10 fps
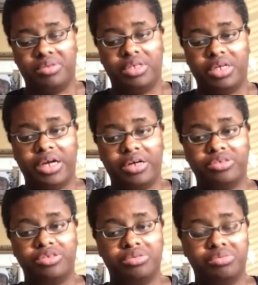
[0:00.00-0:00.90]

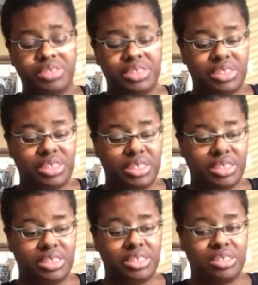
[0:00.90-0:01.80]

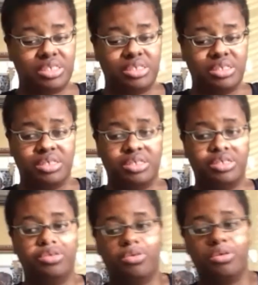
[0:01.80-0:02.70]
characteristics
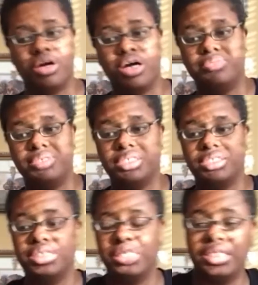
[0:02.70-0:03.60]
your
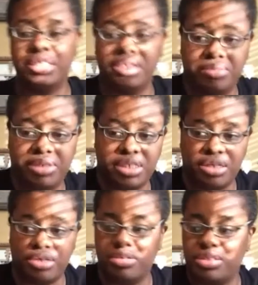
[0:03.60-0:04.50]
objects lend
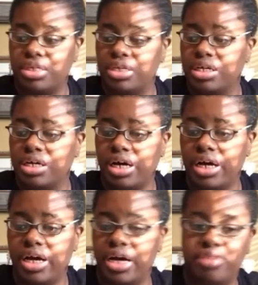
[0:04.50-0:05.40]
themselves. I
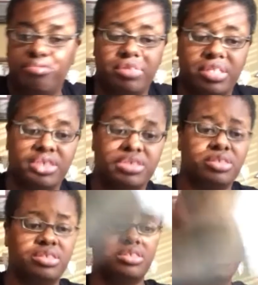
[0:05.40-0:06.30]
have this